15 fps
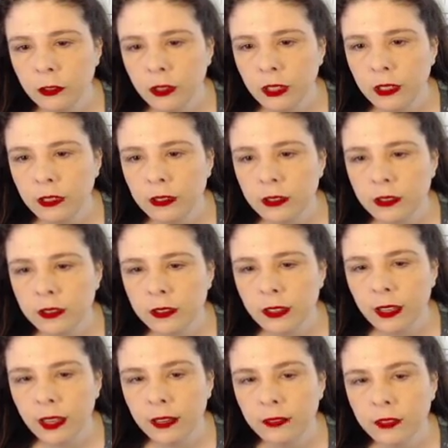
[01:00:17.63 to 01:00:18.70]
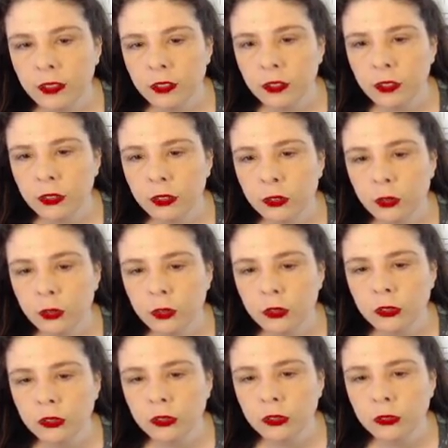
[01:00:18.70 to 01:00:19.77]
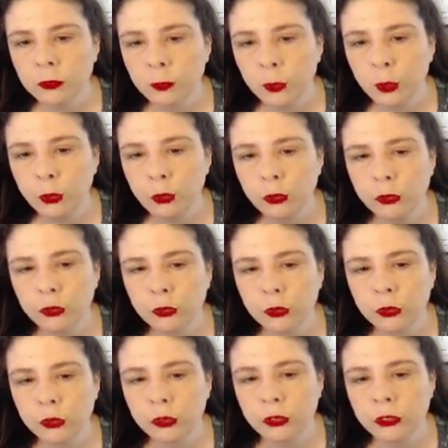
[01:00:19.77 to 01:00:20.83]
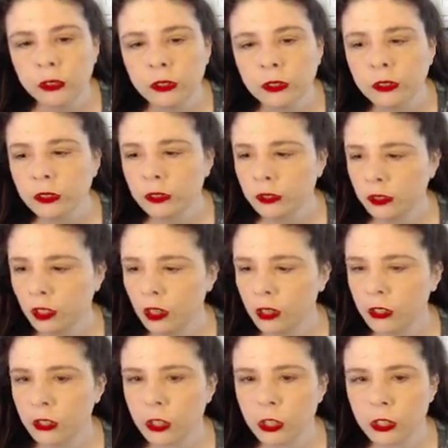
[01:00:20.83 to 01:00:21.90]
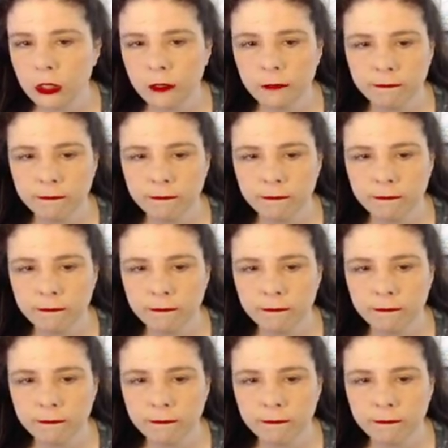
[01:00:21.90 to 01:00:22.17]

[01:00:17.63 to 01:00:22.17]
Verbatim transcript: nice to have this beautiful arch.